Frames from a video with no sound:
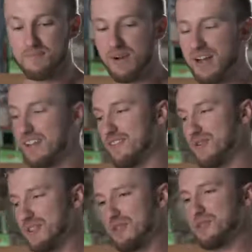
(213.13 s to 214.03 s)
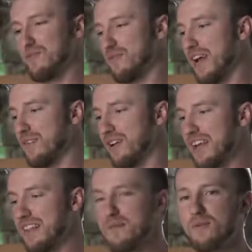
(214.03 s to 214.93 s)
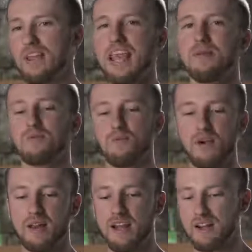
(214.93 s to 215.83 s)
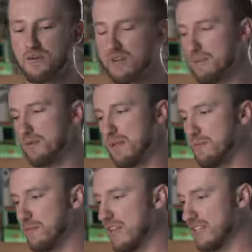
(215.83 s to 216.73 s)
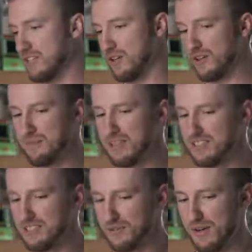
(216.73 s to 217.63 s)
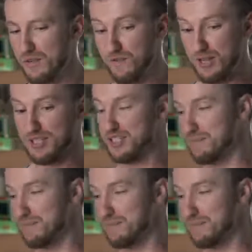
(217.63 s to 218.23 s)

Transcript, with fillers: But those it was a fad, right? They came and went. I knew a couple of people that started a business around fidget